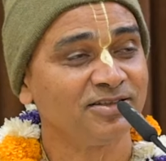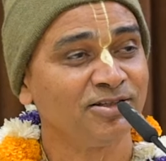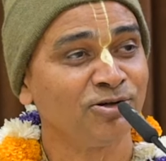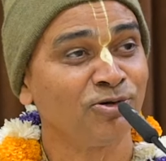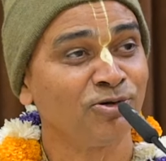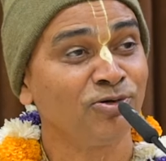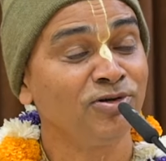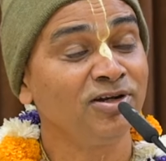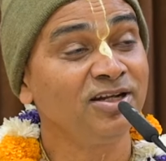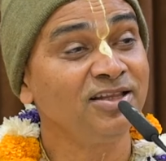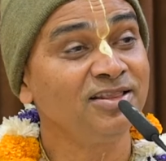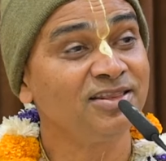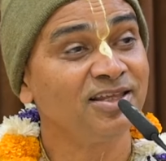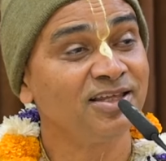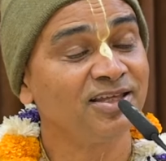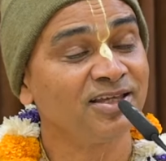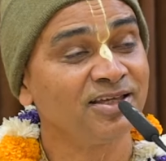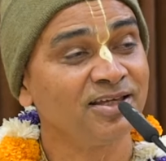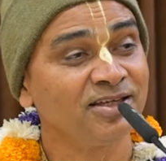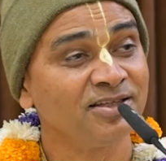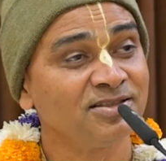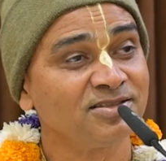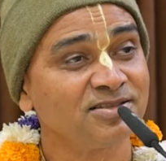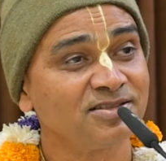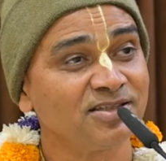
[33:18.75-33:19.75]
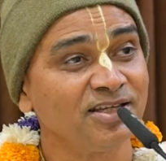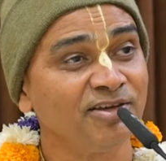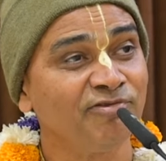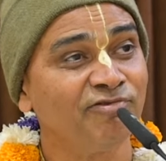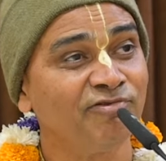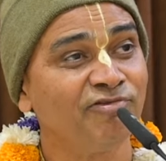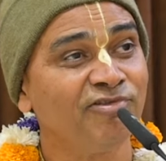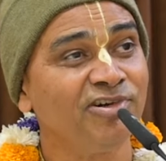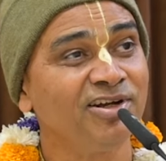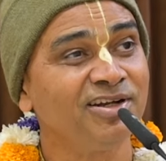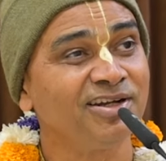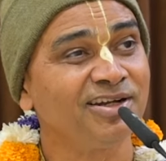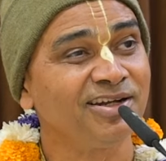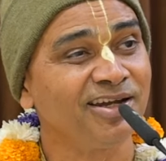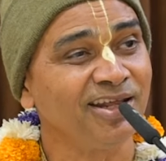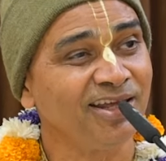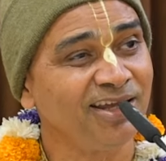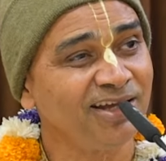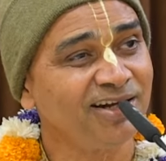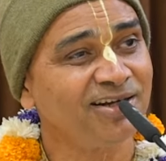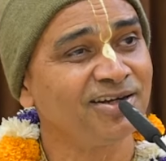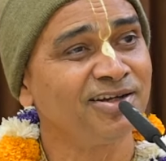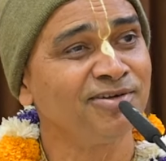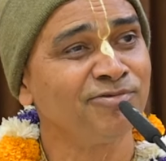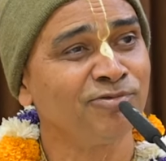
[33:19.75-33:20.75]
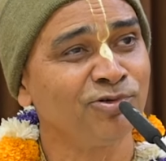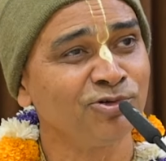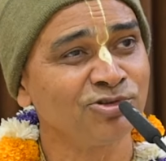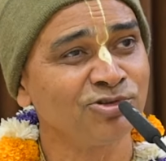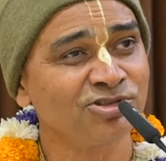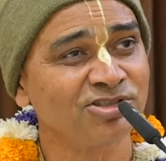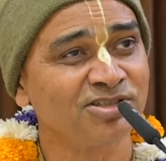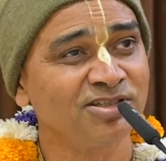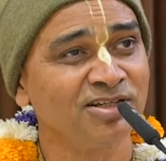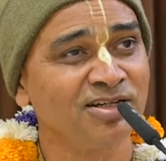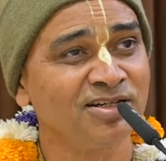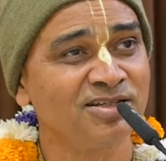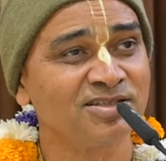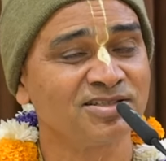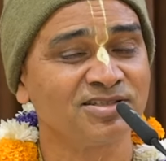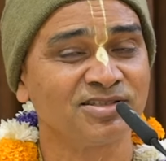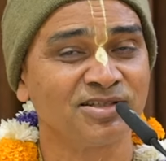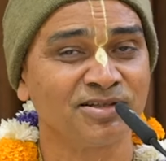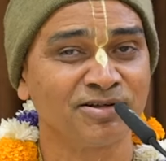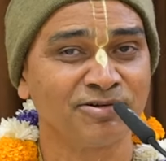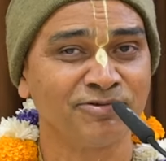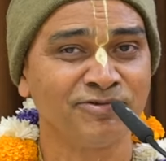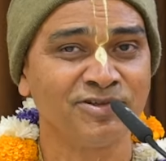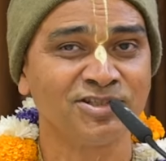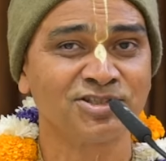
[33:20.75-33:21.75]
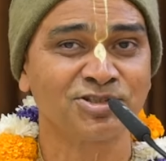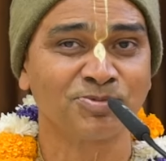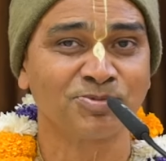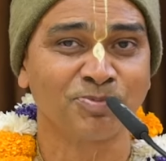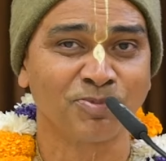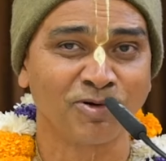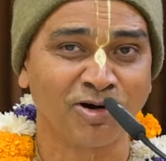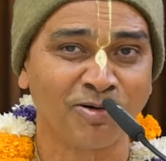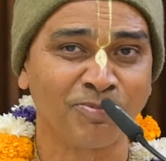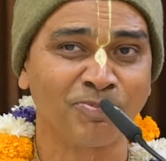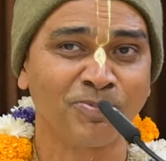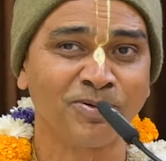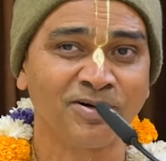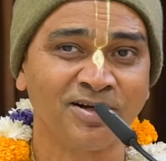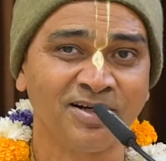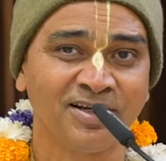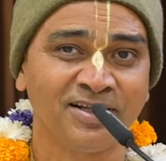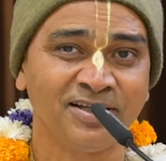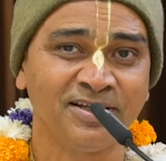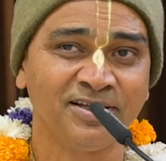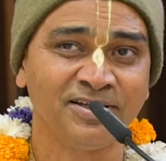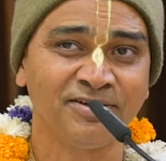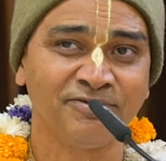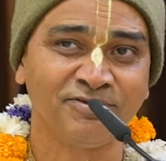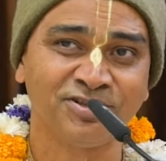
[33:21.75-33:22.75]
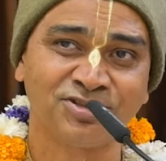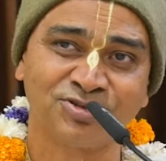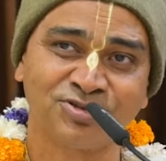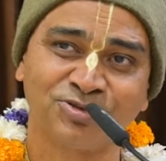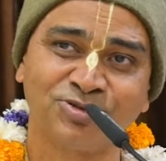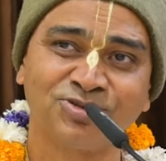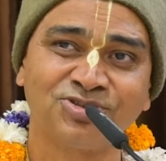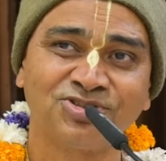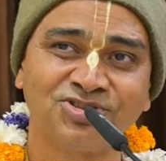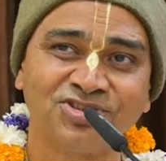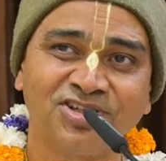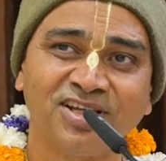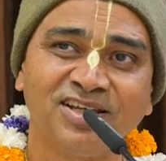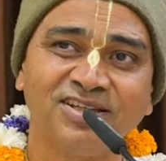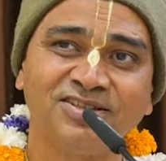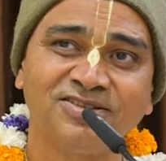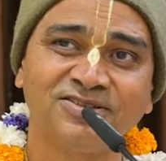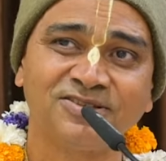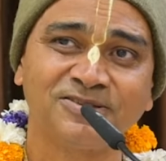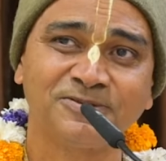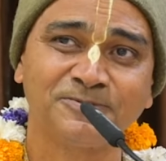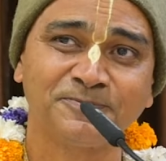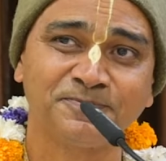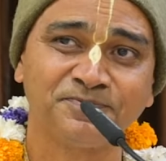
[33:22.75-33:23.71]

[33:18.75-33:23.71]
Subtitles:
The only thing is, if we take devotional service properly, we should change.